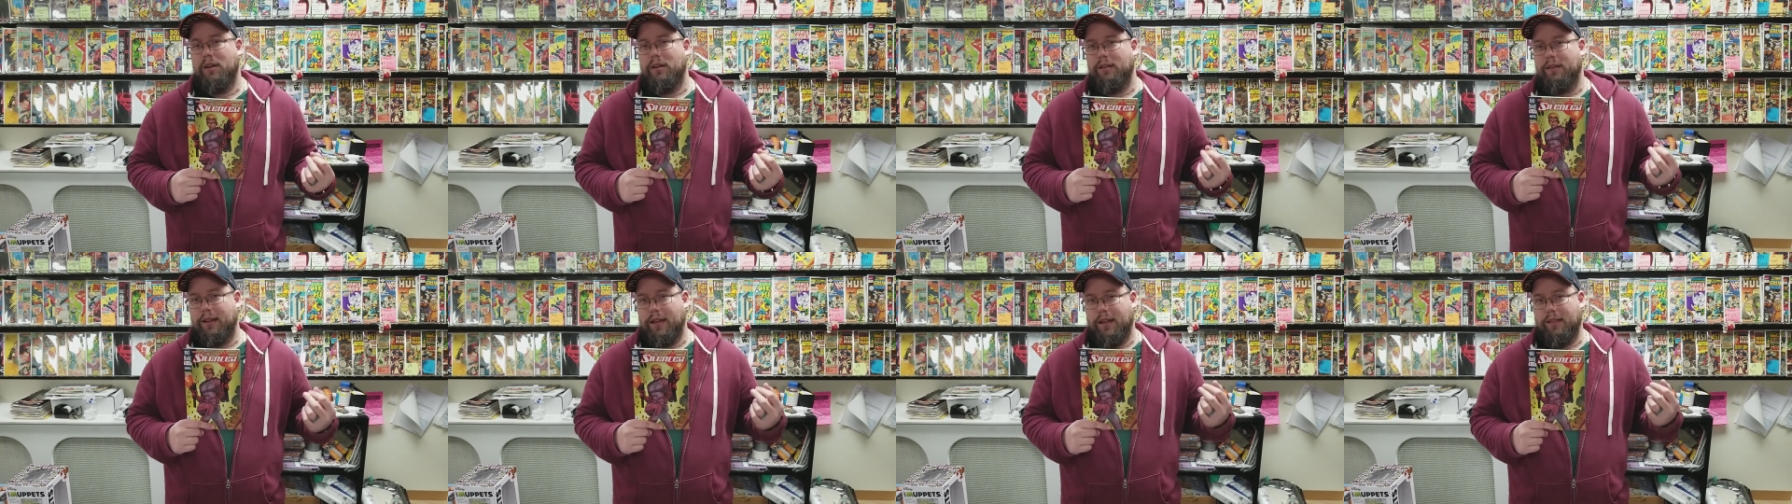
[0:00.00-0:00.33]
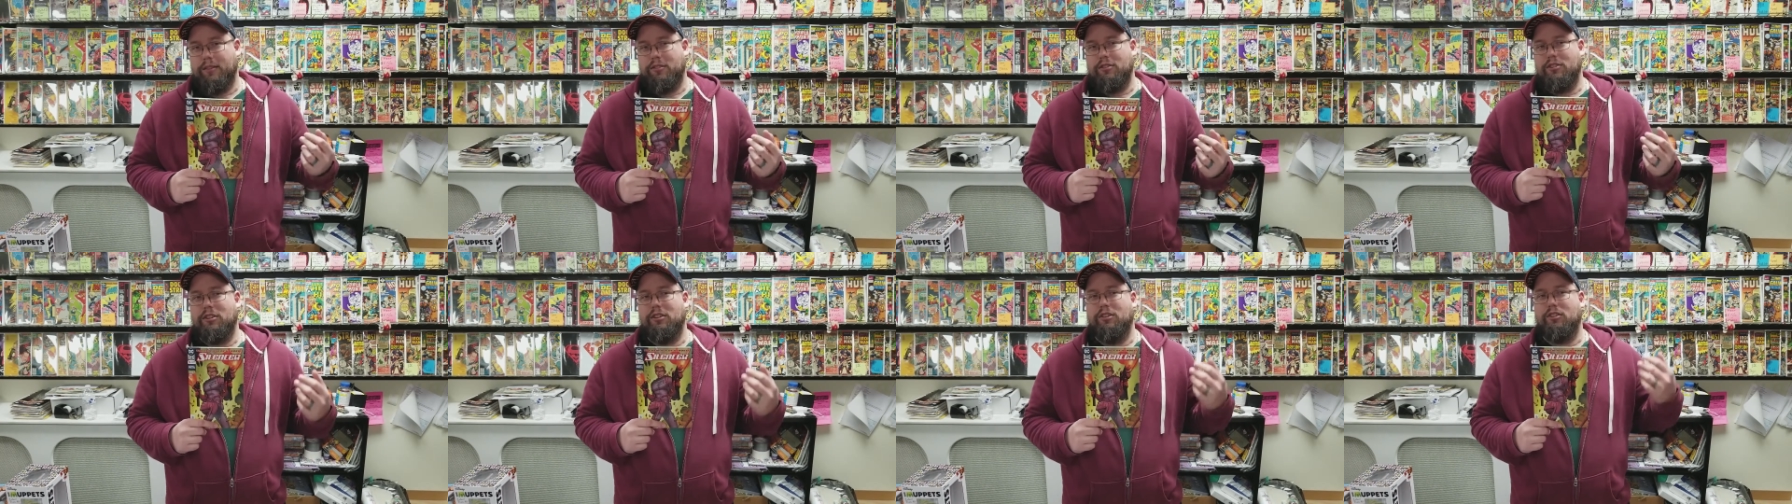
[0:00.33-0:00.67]
now
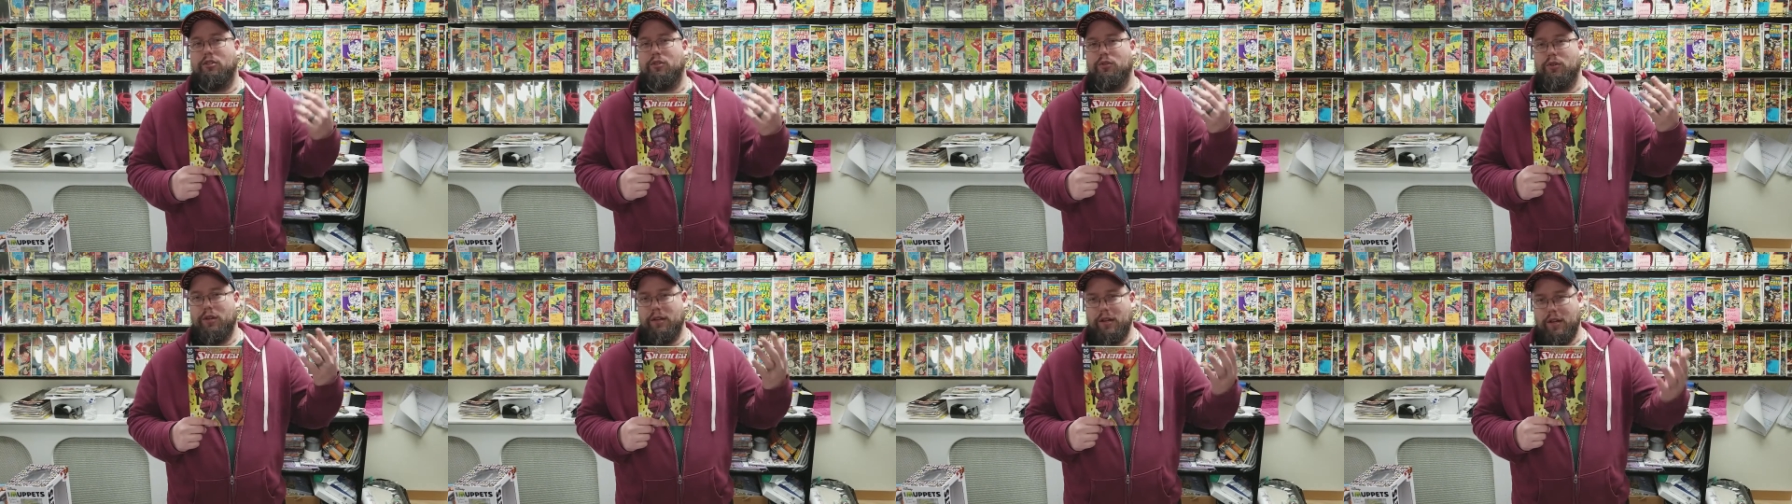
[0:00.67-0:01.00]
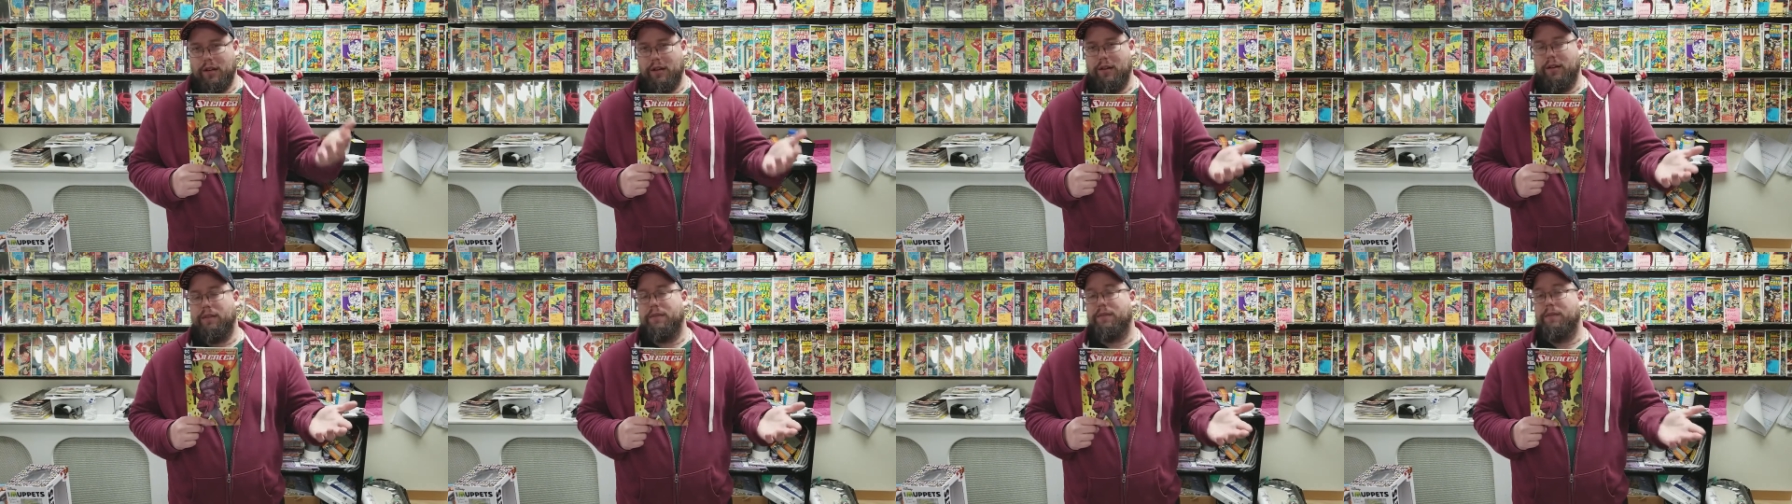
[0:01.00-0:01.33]
that she's
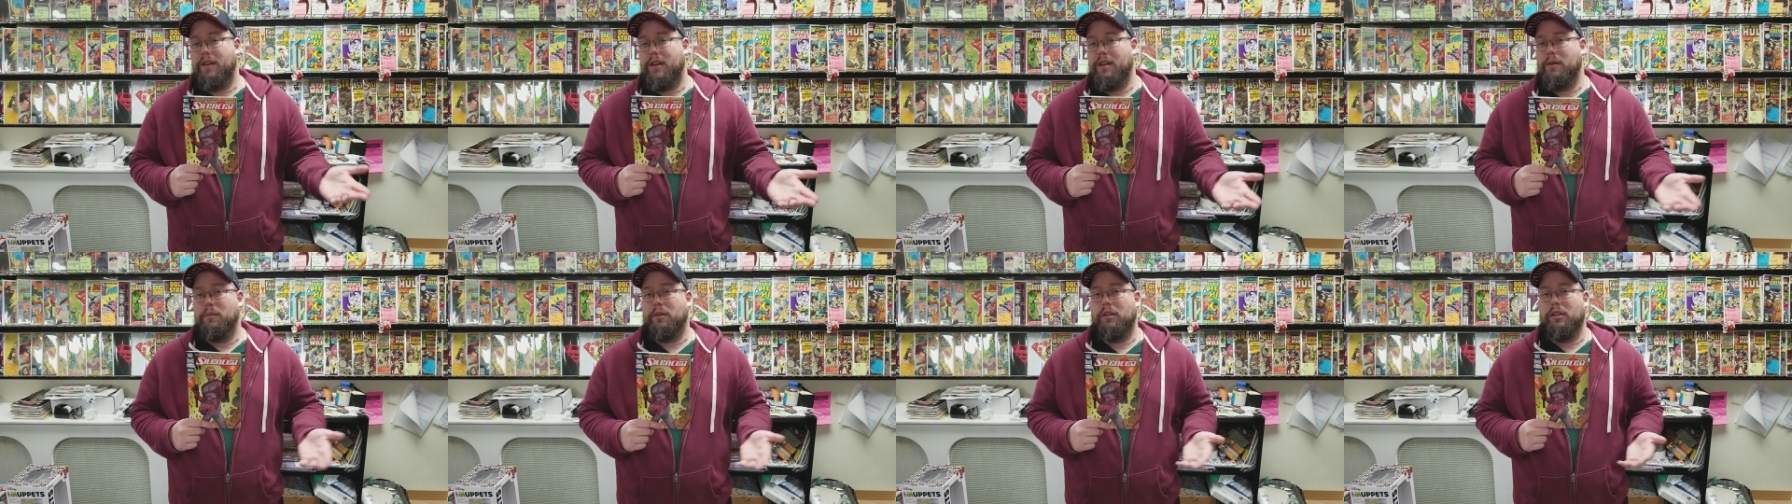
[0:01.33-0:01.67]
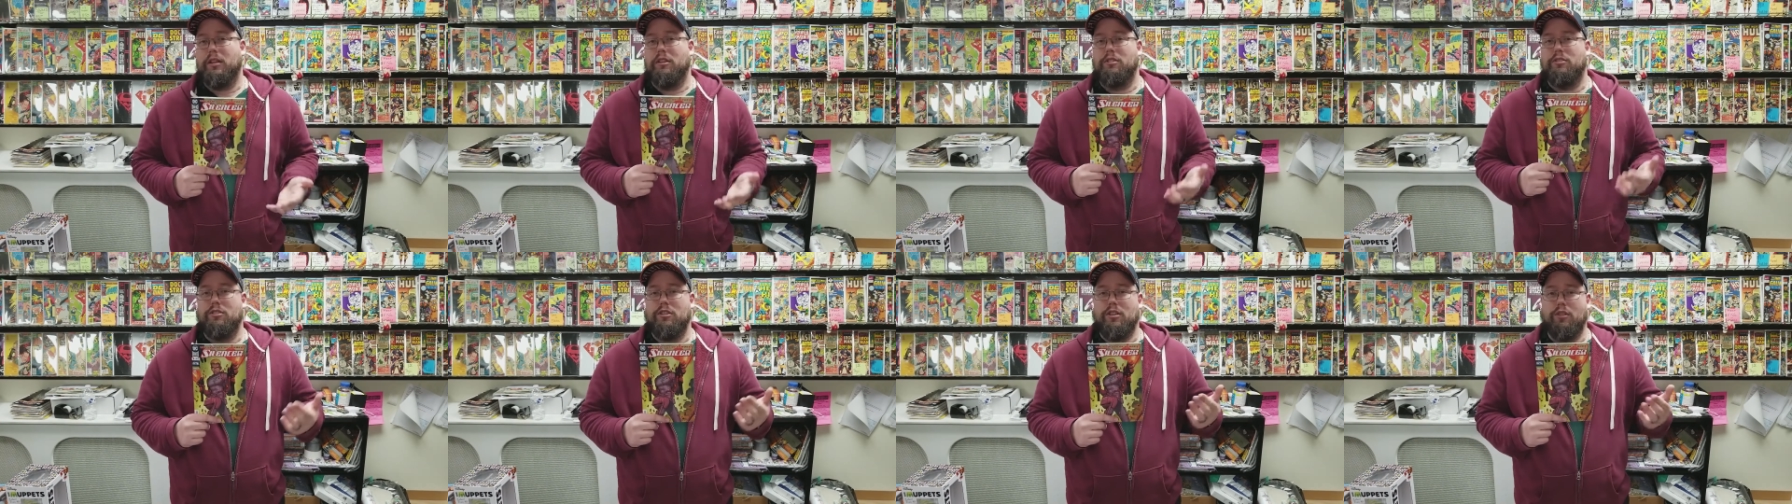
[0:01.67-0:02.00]
created a family
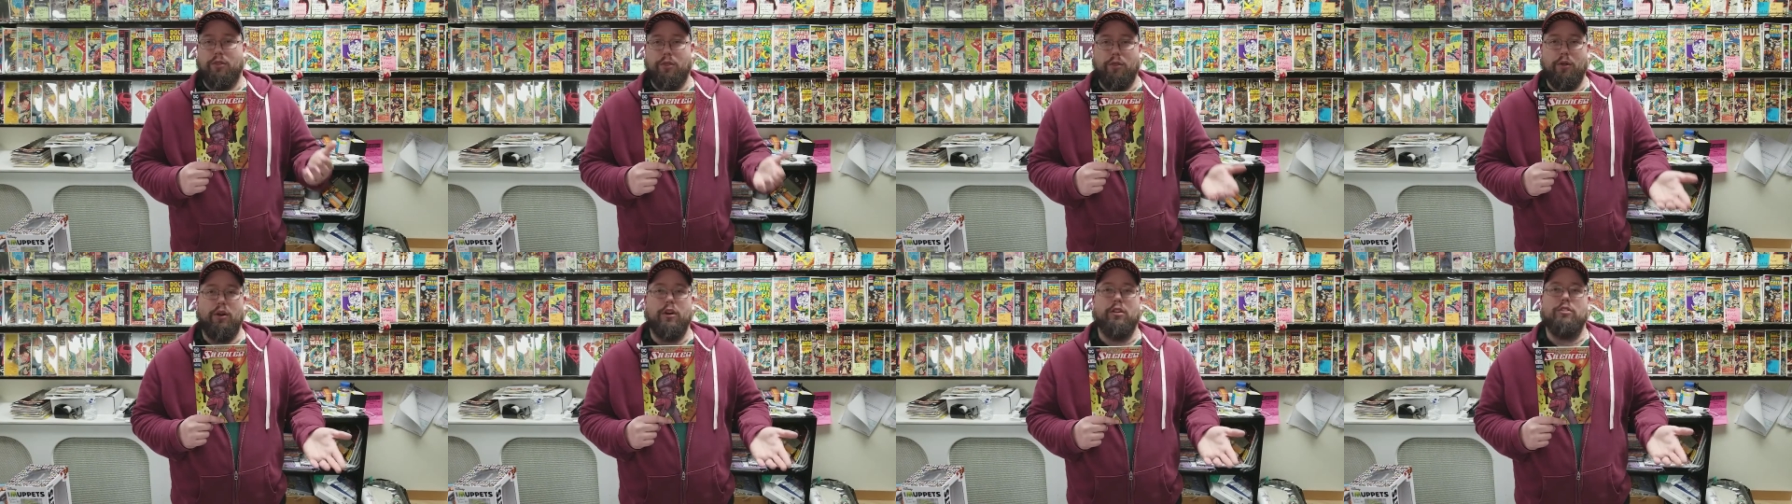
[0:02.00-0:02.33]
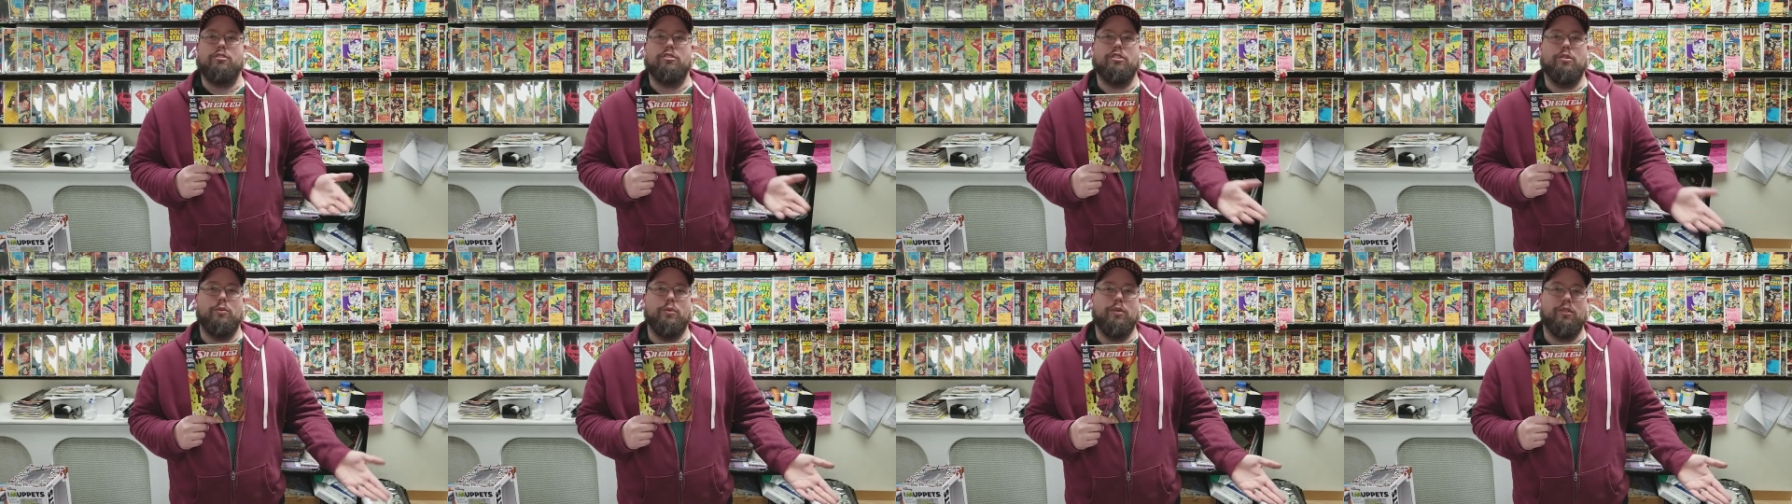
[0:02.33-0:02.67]
and she thought
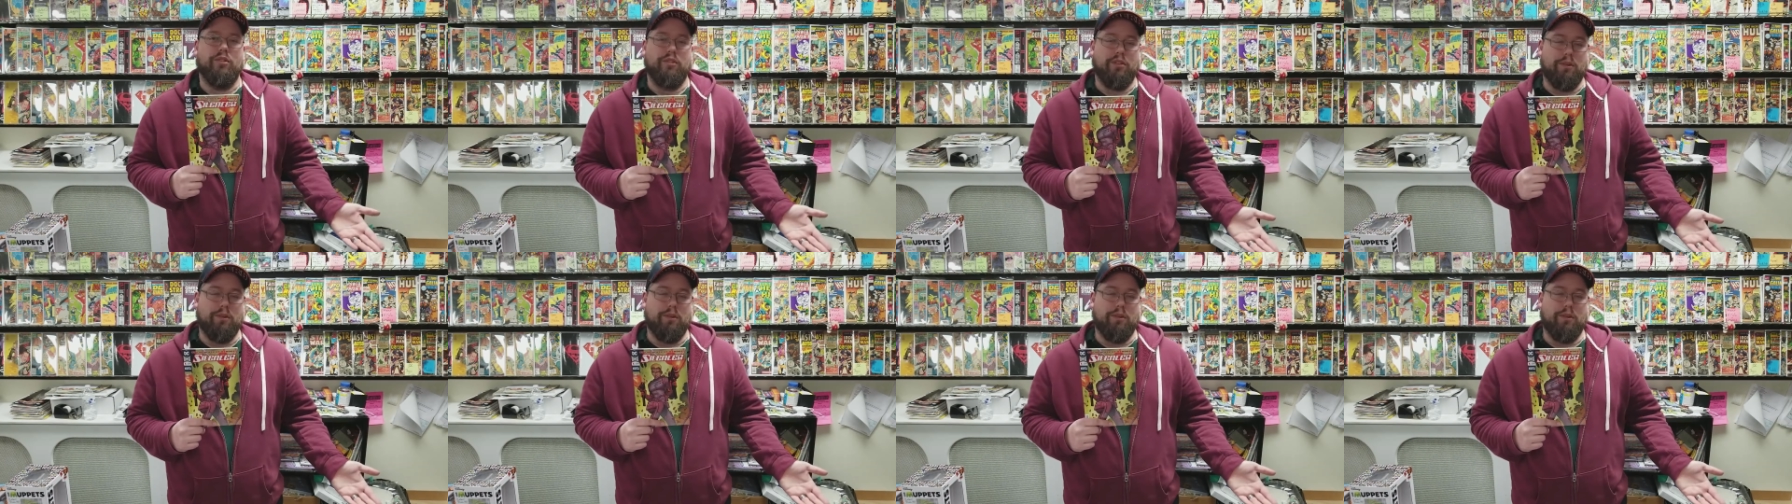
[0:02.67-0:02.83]
she was